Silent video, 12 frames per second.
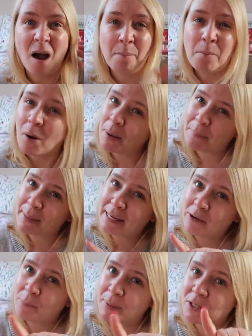I might be a
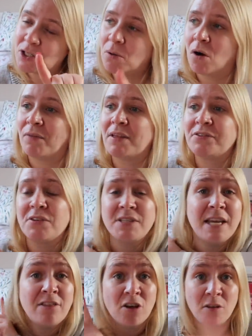little bit too old. That's not
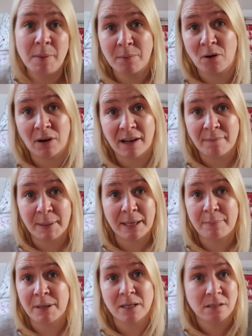saying that other people can't have
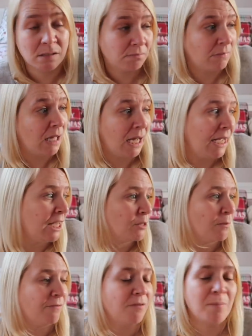babies that age,
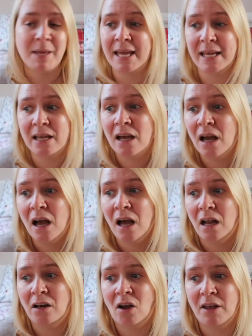but for me,
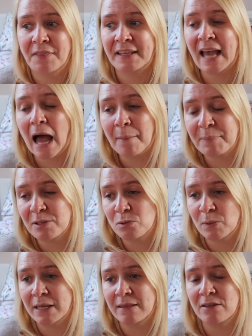like the gap
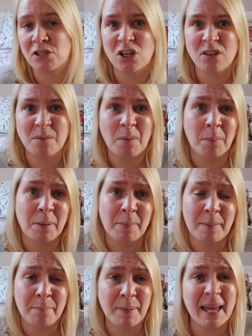between the two of them might be a
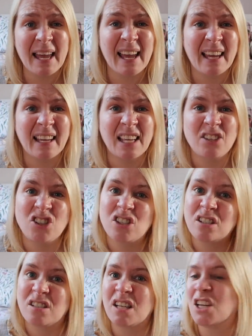bit big. It's
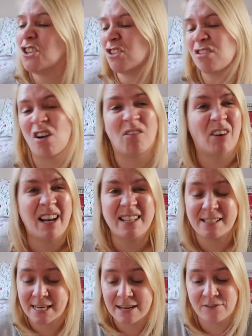just, it's just not right. And
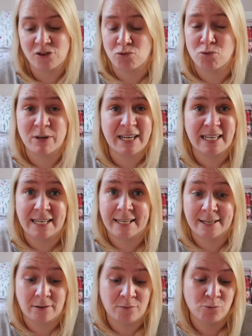Stephen just
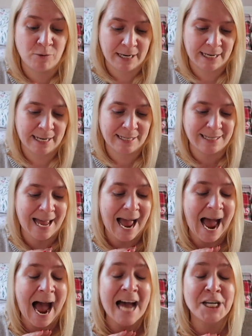really, really is
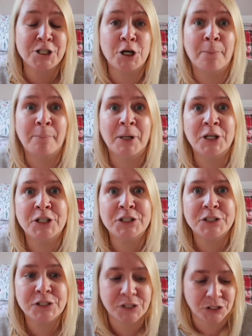
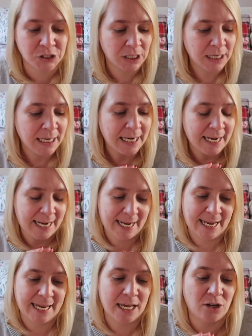adamant
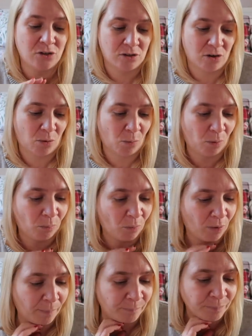he does not want
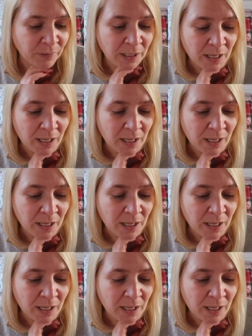one.